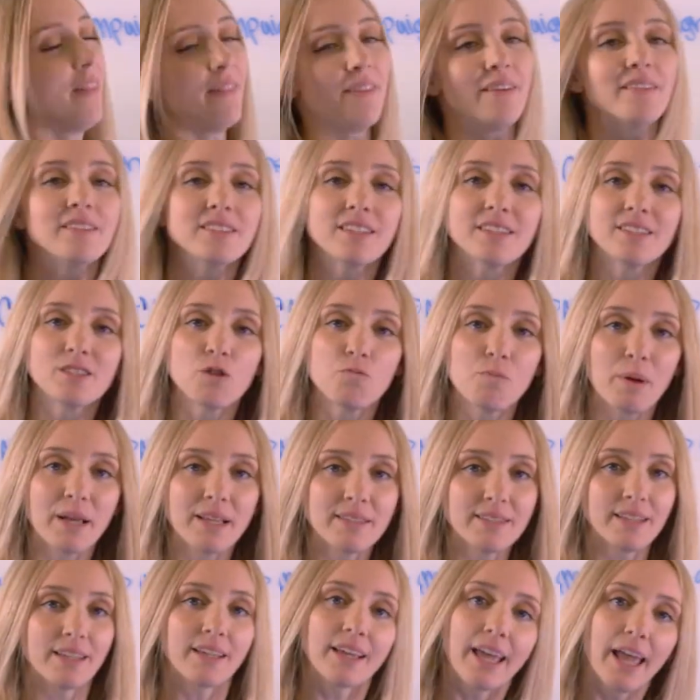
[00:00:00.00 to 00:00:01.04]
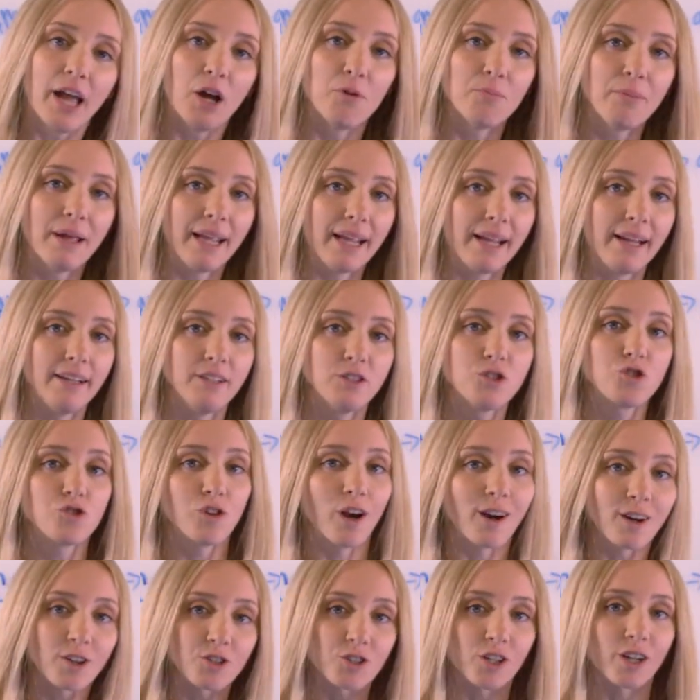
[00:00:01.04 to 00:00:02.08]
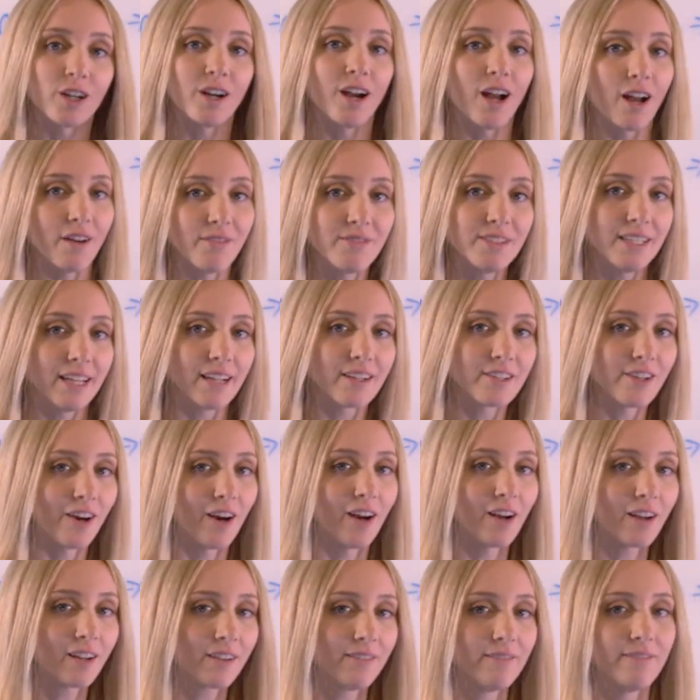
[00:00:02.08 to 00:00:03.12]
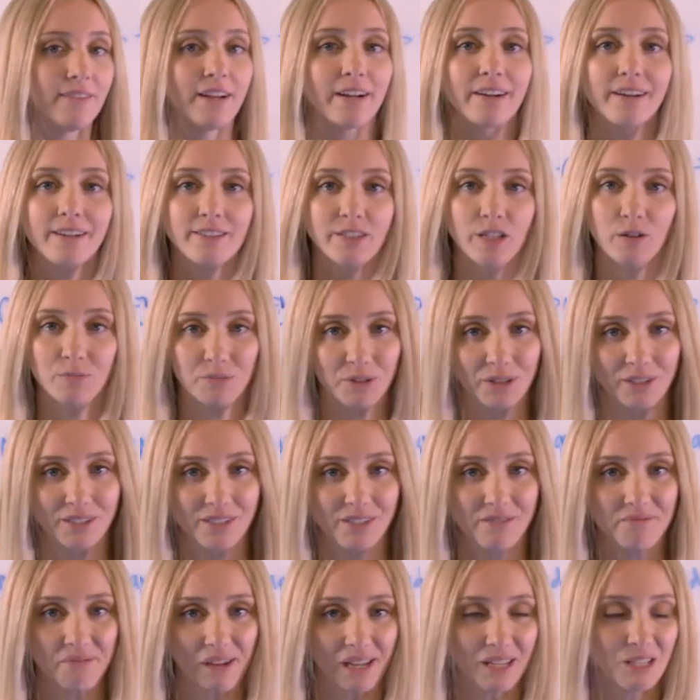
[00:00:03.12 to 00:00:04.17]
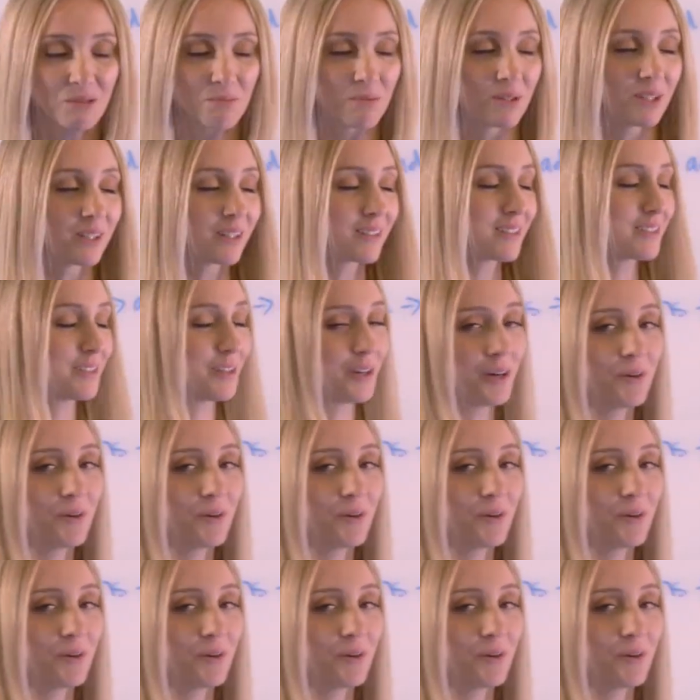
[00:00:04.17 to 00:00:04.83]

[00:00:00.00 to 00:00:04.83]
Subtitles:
this is the basic campaign structure of TikTok, very similar to Facebook, so